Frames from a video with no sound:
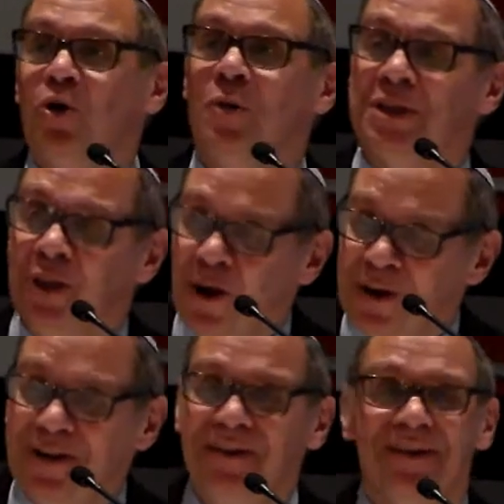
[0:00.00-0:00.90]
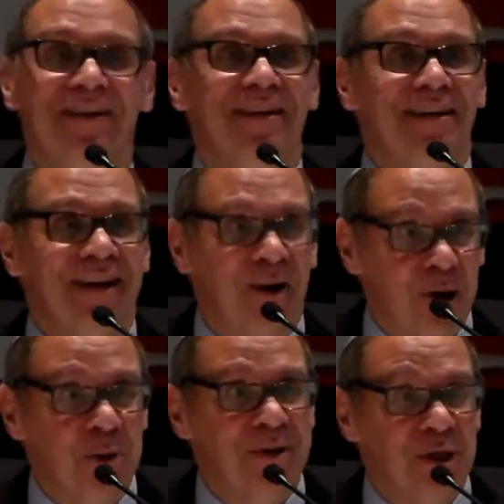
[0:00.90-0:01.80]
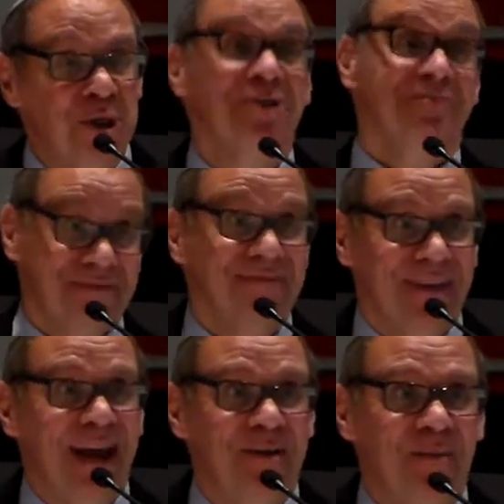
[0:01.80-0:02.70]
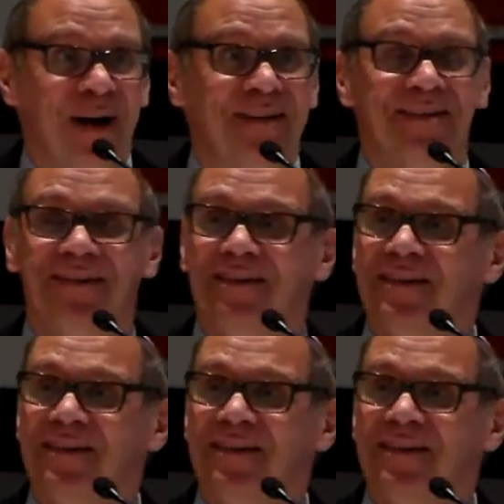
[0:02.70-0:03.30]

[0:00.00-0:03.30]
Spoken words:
who was learned in her tradition and in mine,